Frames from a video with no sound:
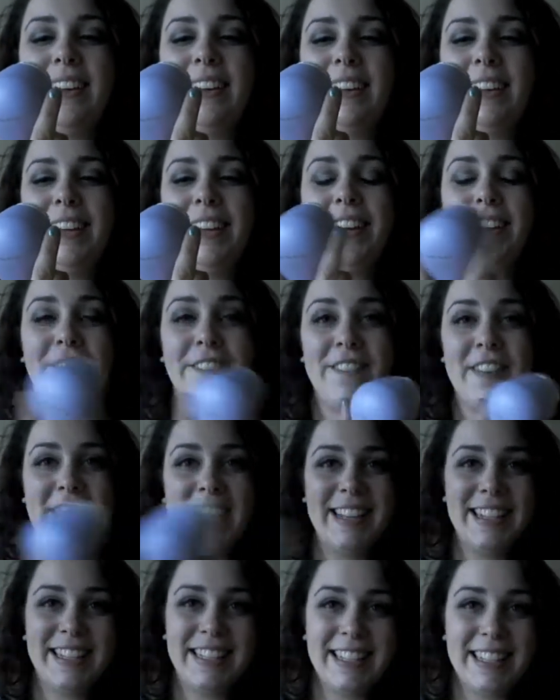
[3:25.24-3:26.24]
your
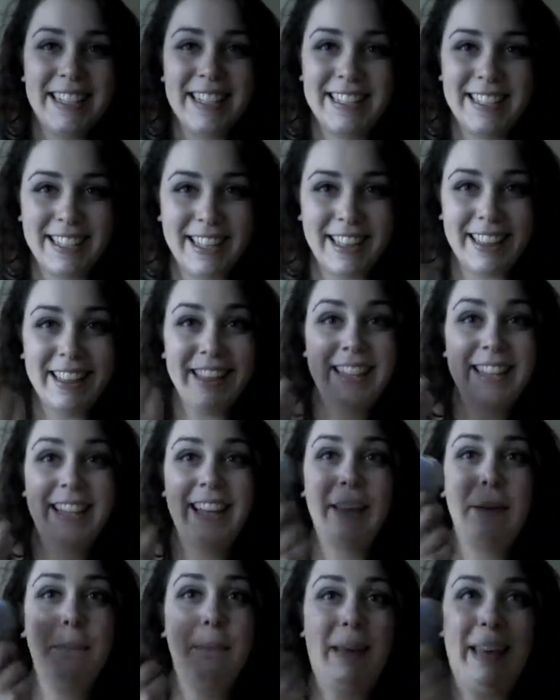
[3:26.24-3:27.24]
face is
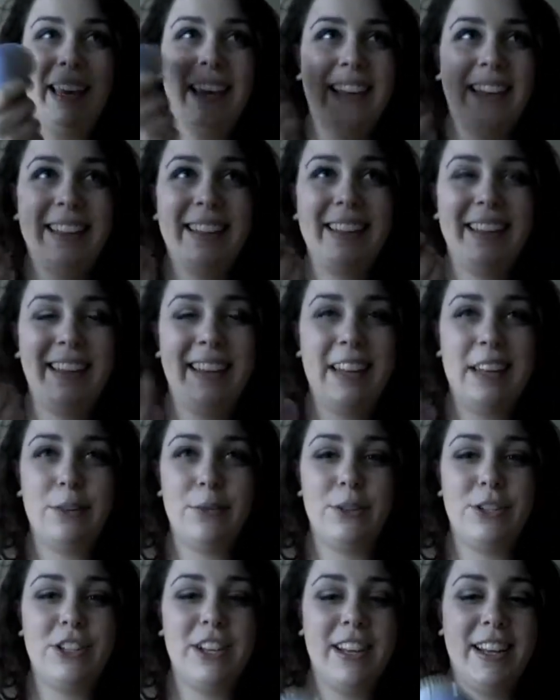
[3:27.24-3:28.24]
like being cleaned,
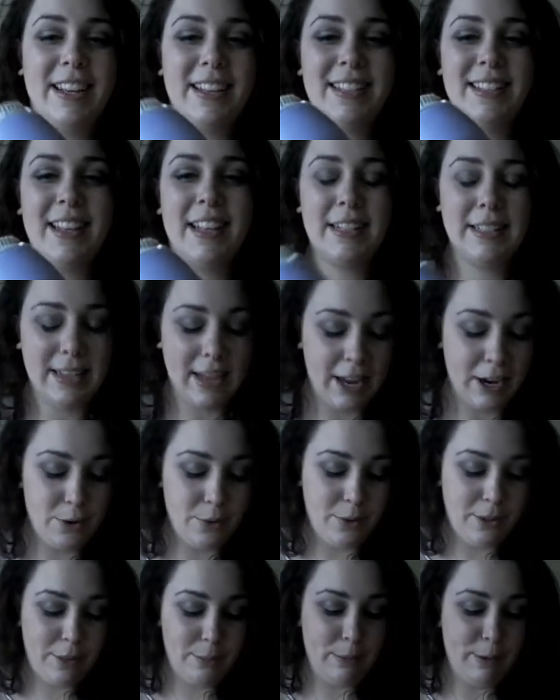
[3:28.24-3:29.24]
which I guess that's kind of
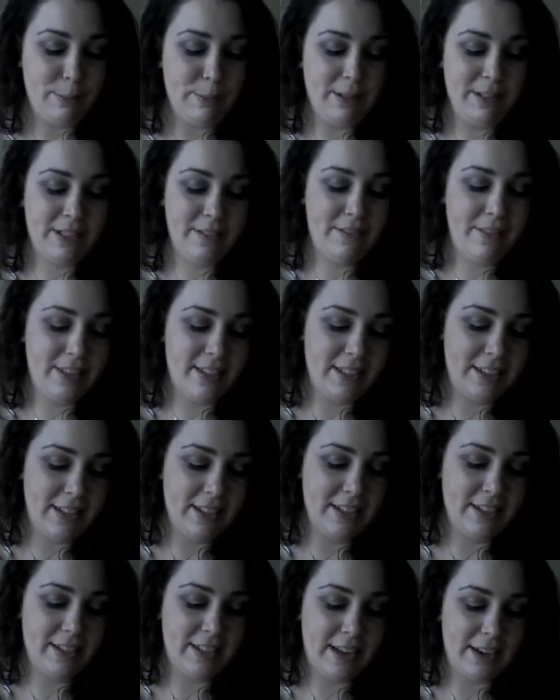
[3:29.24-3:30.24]
what the purpose of this
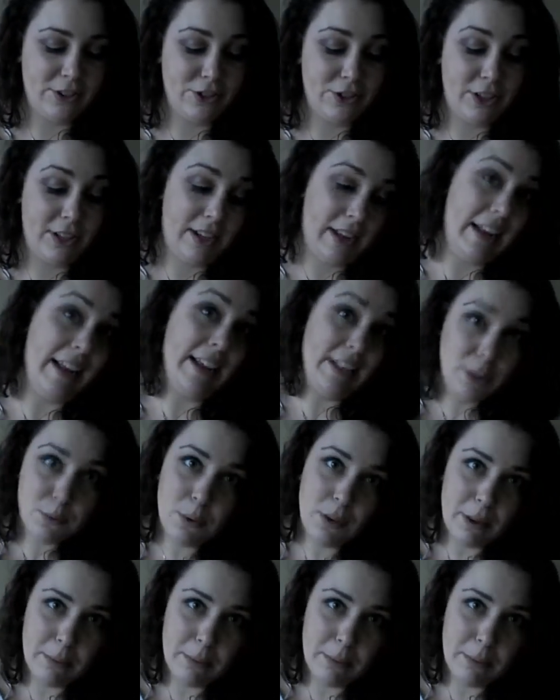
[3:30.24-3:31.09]
is. Actually, it is what the